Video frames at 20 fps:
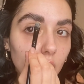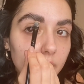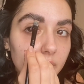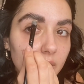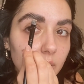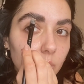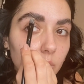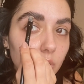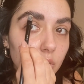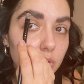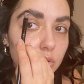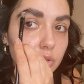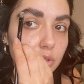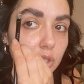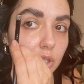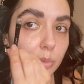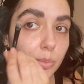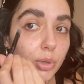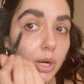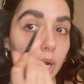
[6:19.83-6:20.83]
out under the
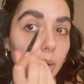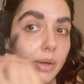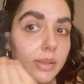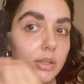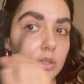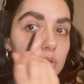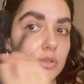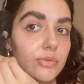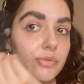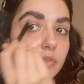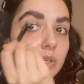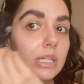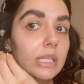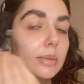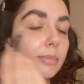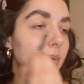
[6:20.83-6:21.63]
brow and then just fill in my